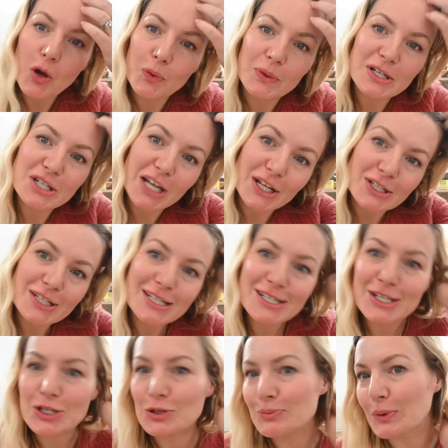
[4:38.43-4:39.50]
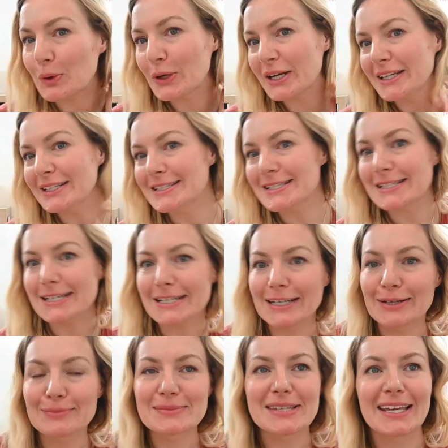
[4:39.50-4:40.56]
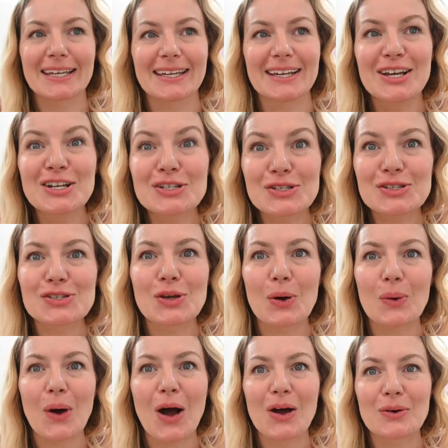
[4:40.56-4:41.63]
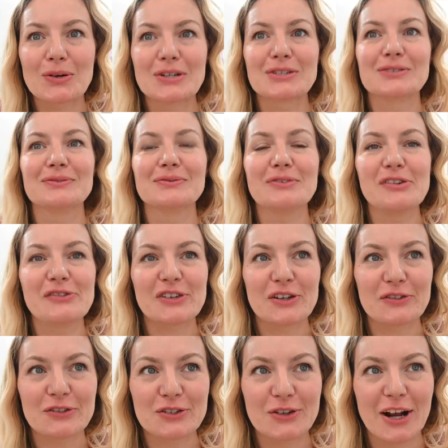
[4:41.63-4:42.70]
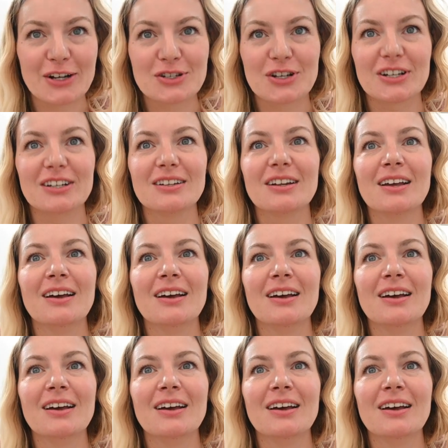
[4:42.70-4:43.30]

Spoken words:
reaching out to this cute boy in his DMs, like so awkward, fear of rejection.